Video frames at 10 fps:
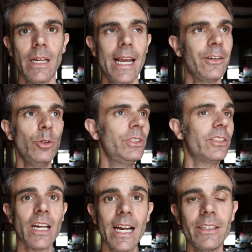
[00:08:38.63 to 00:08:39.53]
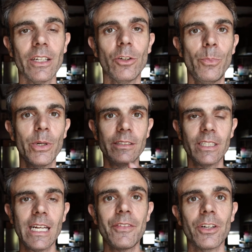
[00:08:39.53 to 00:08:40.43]
And who designed it? Who put it
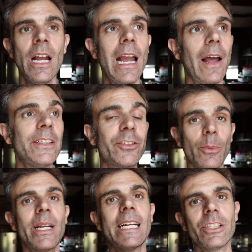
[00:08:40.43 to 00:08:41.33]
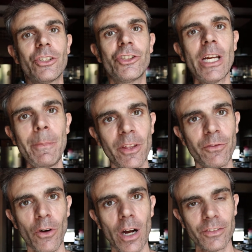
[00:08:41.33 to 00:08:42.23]
together? And then someone had to ship the
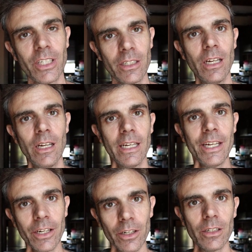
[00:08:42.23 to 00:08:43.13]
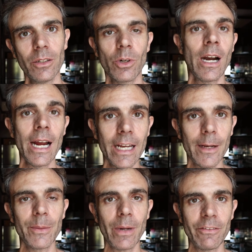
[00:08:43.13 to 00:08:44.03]
faucet here, where I
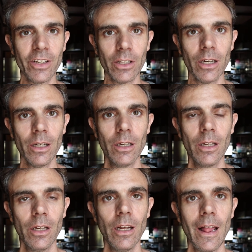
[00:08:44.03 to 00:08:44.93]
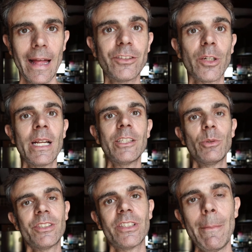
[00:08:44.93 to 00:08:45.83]
am in my villa, and someone had
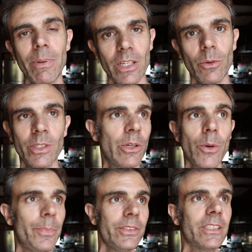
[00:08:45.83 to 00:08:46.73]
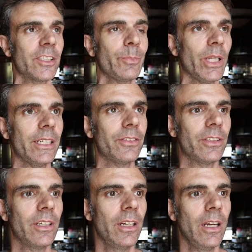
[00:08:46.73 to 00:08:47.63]
to assemble it when they were building this
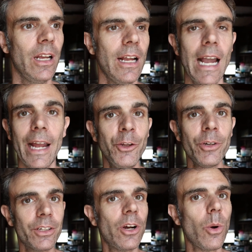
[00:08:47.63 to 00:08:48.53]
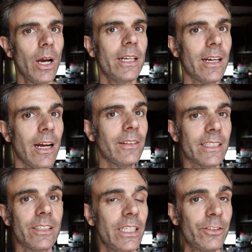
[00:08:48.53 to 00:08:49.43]
place. And you could go on and on
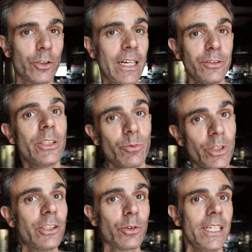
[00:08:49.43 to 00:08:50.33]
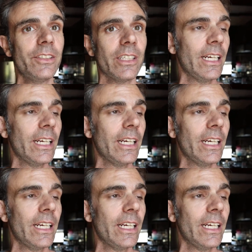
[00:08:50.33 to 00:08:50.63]
like this. It's actually really crazy.